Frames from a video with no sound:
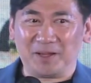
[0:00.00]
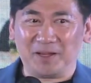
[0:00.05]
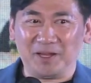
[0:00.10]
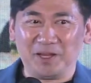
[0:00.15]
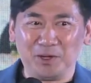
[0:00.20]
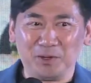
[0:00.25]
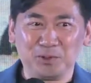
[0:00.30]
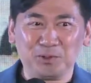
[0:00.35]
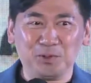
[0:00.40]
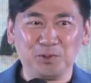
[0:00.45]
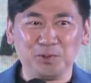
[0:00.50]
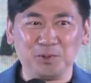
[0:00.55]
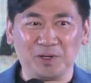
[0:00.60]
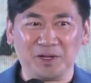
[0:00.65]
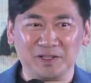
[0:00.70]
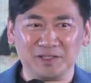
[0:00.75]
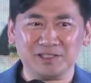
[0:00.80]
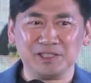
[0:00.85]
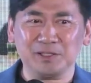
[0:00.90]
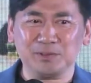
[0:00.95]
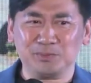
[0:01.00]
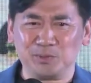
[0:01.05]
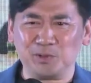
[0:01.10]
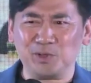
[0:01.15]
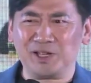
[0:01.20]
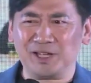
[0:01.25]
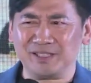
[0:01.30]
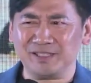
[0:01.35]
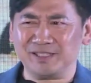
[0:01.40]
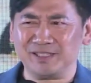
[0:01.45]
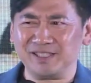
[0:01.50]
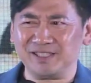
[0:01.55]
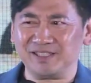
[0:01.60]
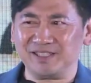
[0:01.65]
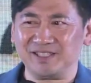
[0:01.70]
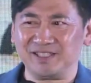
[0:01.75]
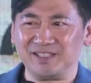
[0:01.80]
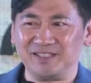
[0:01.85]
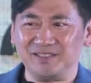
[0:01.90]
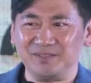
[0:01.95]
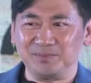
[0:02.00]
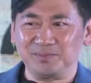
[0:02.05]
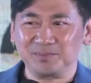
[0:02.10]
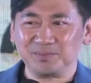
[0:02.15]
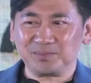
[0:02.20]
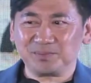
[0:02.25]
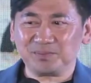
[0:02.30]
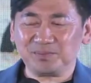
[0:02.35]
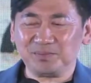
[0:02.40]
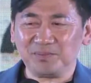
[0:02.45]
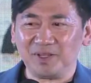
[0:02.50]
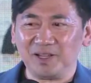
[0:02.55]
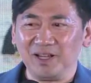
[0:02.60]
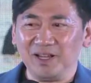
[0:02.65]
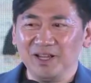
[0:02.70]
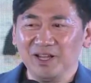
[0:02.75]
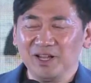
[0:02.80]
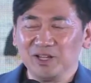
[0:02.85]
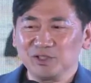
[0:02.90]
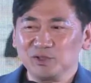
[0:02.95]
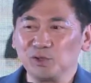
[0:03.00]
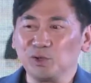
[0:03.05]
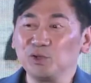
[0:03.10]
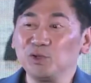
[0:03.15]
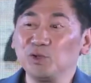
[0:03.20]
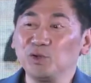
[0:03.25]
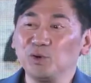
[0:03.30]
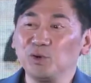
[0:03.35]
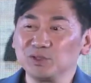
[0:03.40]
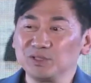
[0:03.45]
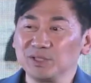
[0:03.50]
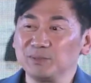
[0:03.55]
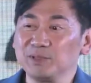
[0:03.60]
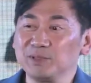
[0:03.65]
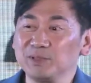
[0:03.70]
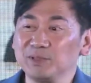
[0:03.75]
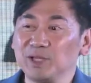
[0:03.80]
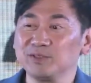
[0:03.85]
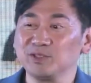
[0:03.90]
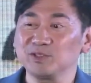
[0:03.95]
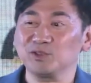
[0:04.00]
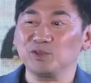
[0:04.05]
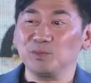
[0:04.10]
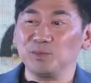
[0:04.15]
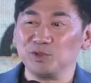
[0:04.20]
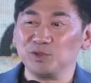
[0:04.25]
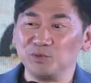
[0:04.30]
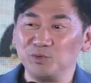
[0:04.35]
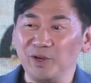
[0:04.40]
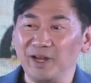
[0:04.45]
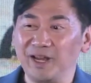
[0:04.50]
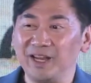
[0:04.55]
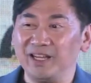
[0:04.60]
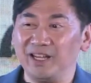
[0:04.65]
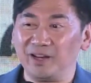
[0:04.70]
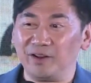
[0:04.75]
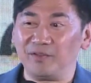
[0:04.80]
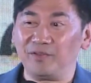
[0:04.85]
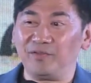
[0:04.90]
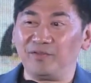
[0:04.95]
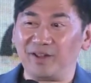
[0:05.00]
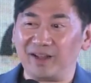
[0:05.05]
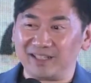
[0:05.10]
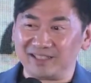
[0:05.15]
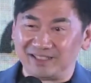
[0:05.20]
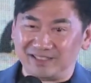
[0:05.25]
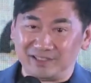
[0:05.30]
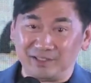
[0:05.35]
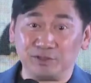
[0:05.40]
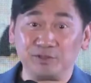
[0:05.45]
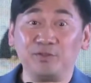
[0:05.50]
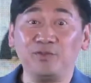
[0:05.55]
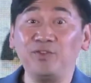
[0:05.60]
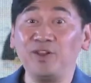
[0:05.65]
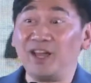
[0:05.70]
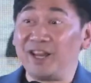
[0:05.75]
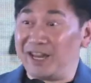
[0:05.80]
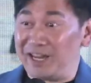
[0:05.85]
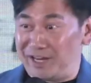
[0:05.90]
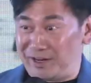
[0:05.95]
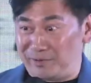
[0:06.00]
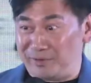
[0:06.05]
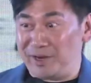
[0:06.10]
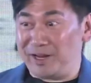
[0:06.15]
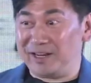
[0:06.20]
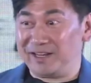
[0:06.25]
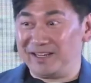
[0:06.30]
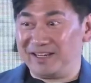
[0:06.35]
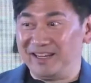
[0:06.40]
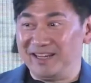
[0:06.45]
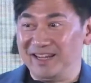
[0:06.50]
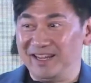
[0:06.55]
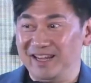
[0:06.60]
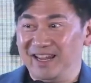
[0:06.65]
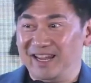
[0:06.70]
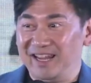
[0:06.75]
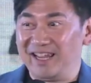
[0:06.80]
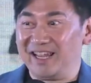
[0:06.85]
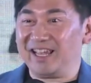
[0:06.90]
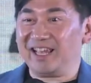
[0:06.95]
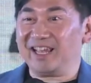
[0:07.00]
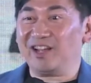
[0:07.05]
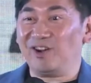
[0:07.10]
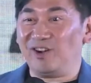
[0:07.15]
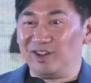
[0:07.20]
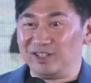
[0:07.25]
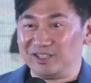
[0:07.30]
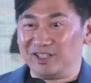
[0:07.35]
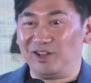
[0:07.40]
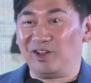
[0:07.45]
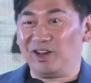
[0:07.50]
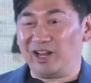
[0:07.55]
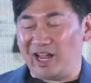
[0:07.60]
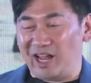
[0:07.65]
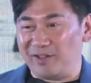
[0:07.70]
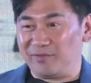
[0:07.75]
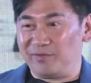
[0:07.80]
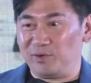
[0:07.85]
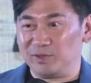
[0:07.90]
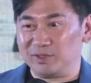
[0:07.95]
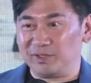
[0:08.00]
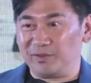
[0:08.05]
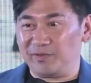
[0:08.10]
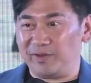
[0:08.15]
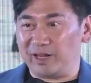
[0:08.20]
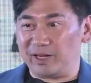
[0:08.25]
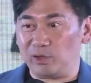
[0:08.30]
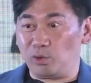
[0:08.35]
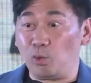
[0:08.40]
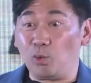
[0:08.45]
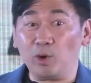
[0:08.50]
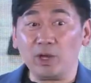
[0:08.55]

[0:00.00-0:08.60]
Now, here too, I see it's pretty consistent. So, you know, sometimes there's so much rain, it affects, there's flooding, right? It can cause a lot of adverse effect.